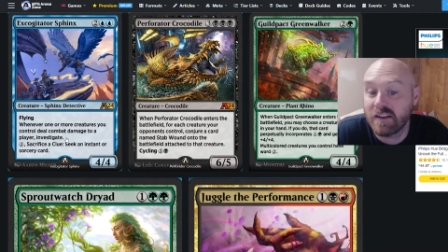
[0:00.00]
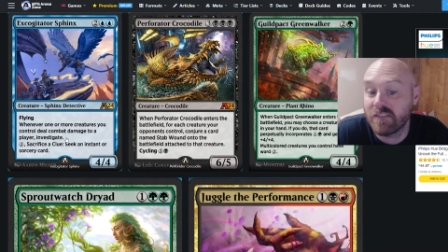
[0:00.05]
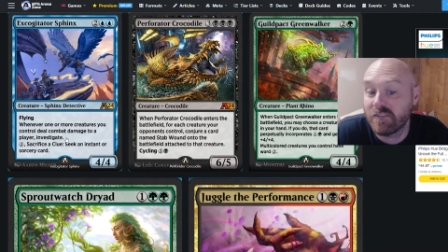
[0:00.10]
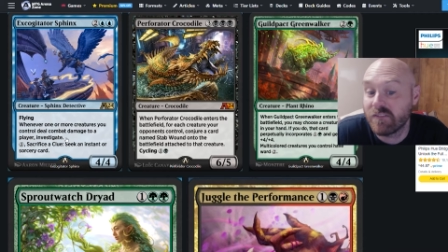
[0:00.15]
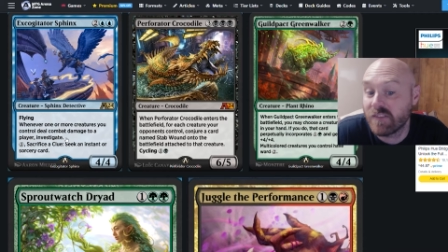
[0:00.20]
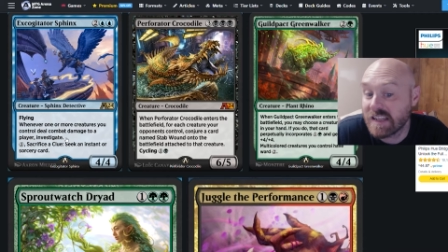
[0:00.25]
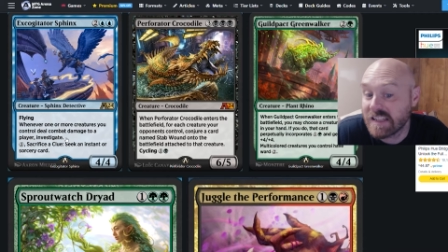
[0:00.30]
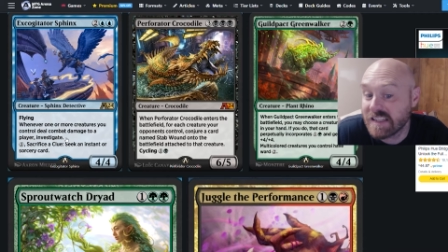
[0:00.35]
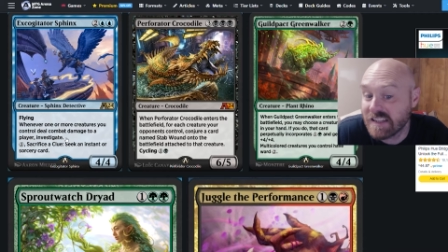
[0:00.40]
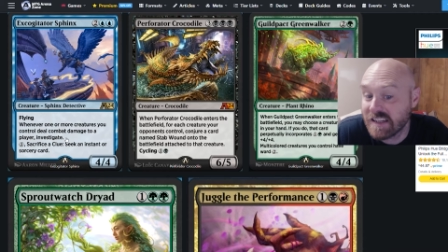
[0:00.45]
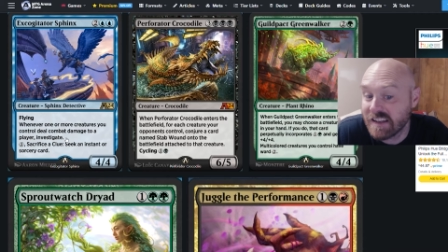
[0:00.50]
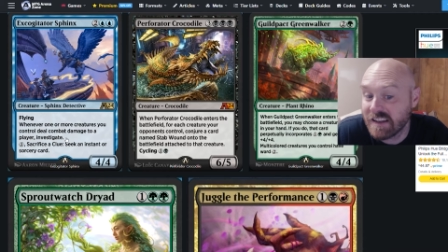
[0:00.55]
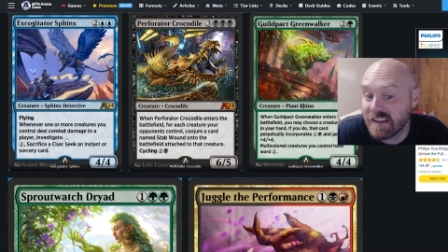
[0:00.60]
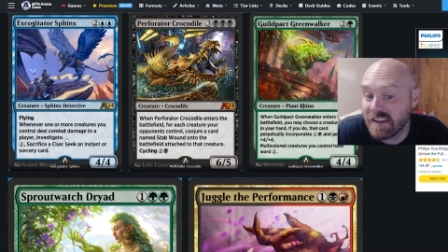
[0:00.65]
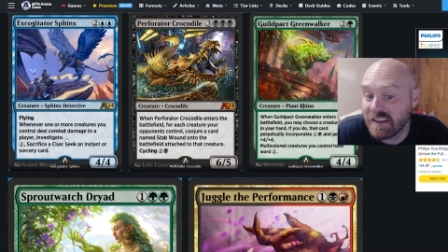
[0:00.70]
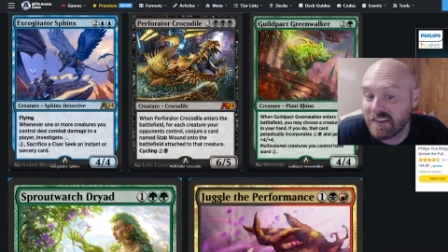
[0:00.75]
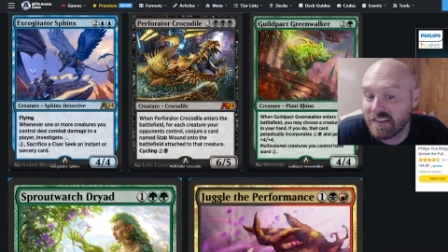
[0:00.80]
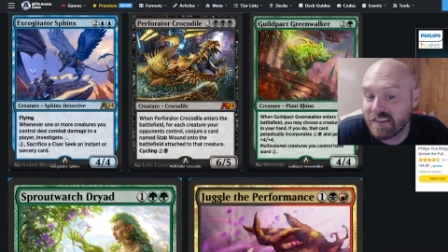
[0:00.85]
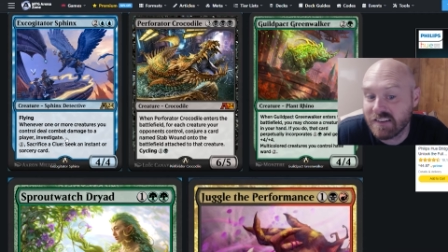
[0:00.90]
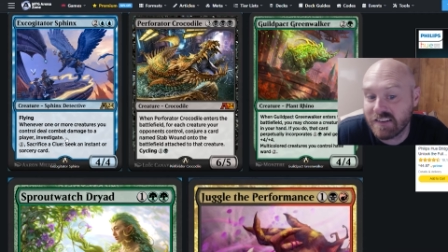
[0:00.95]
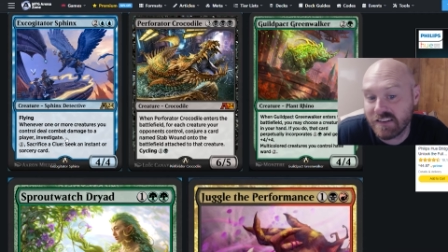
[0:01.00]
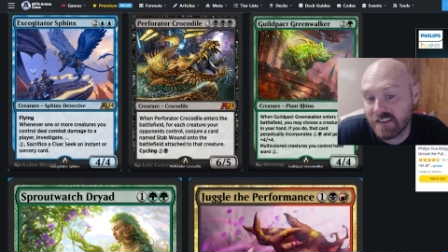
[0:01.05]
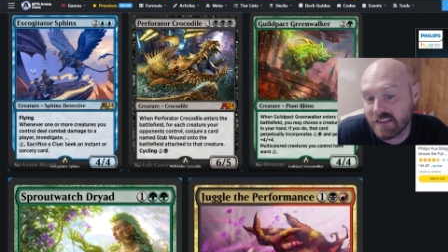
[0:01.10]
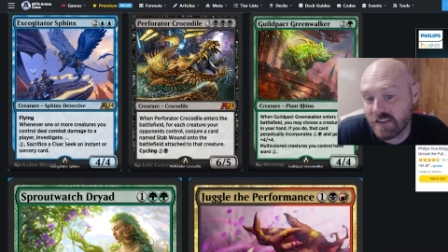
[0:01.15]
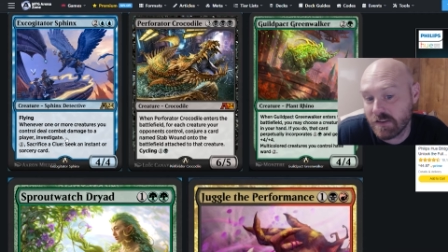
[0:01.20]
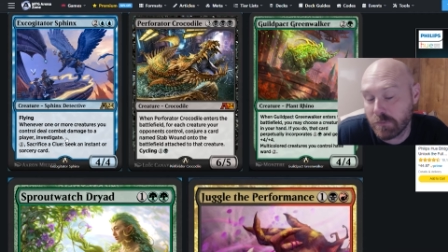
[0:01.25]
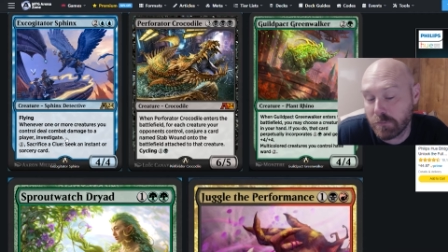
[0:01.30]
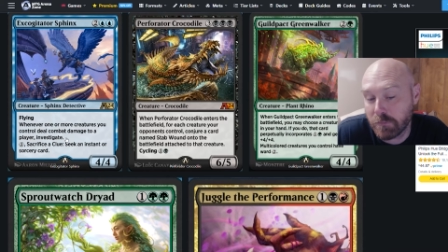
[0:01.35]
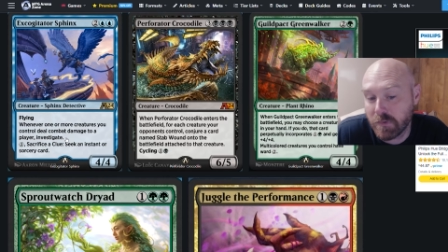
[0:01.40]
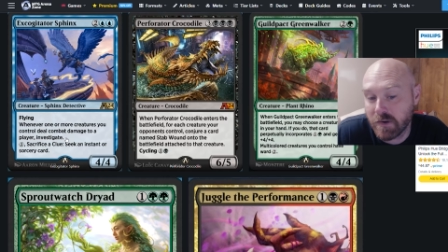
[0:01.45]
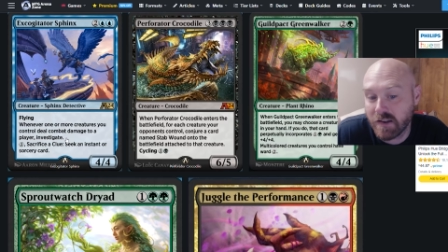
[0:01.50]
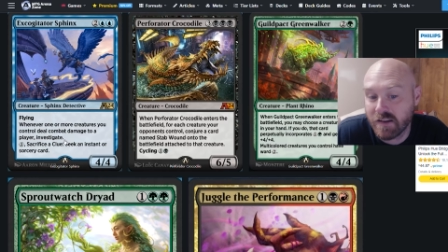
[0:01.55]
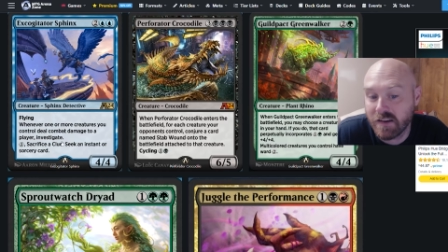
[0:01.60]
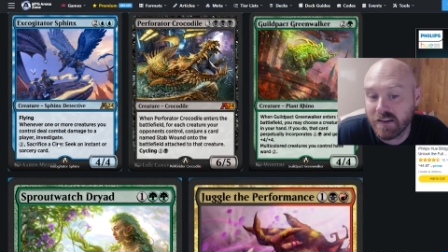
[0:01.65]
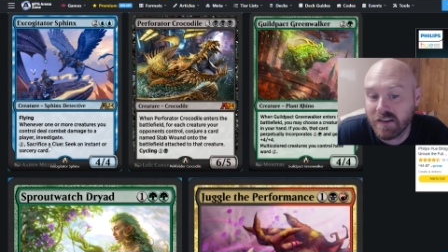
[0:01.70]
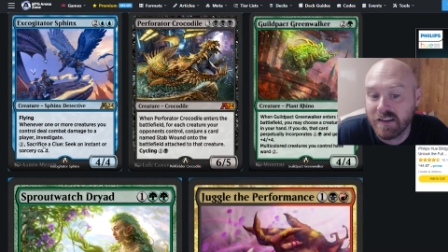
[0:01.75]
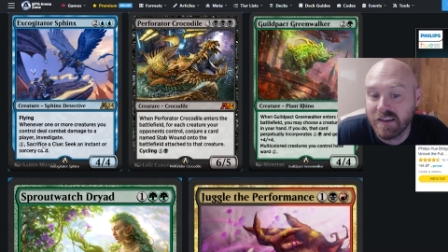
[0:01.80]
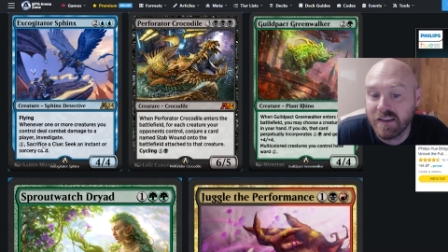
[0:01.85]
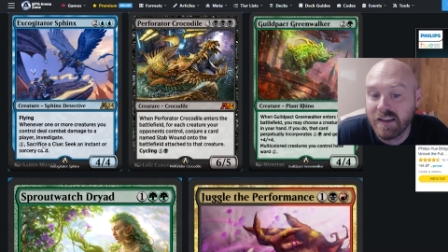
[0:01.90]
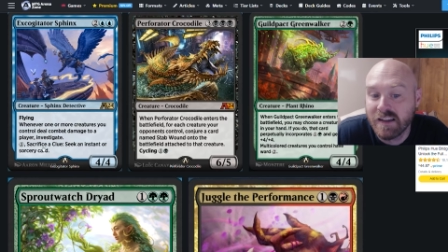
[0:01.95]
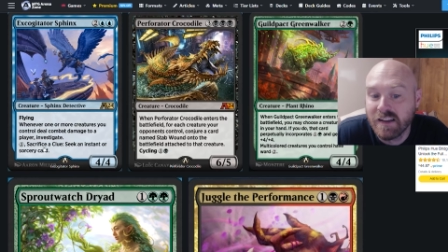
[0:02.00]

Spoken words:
investigate. Seems pretty good.